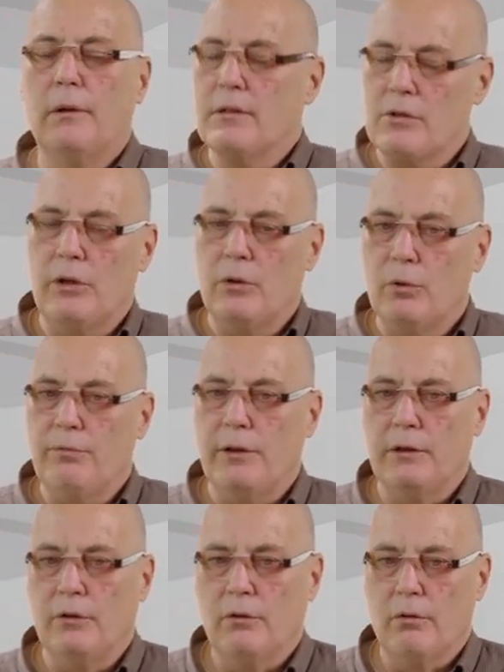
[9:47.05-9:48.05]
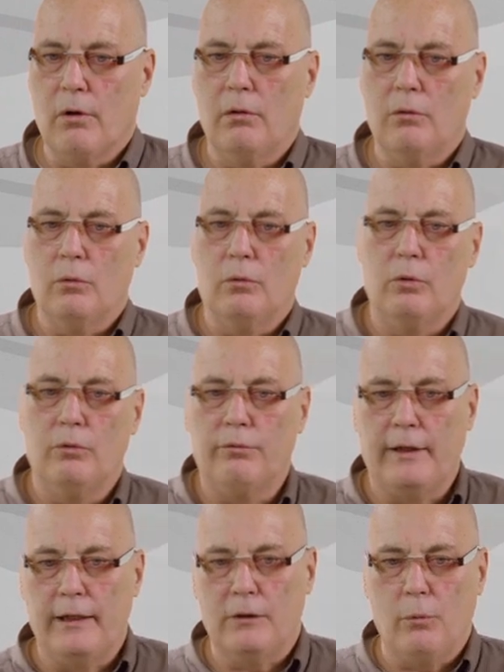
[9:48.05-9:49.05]
2-phase to ground, or
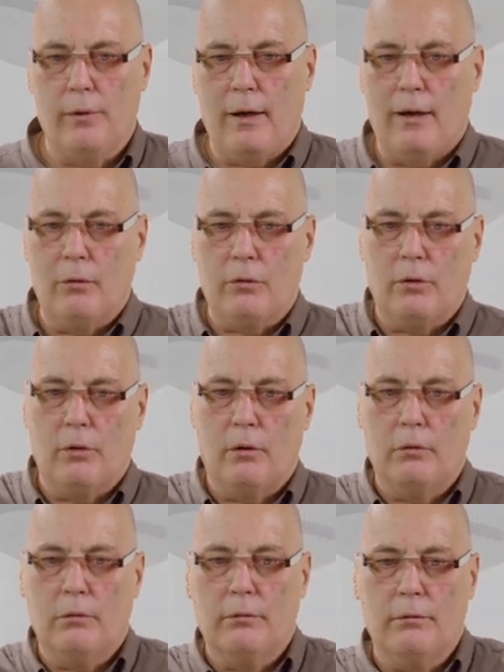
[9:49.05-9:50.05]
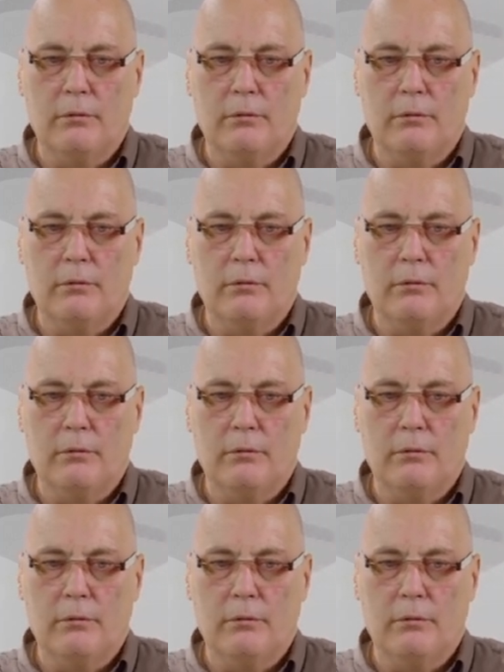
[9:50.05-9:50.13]
2-phase without ground.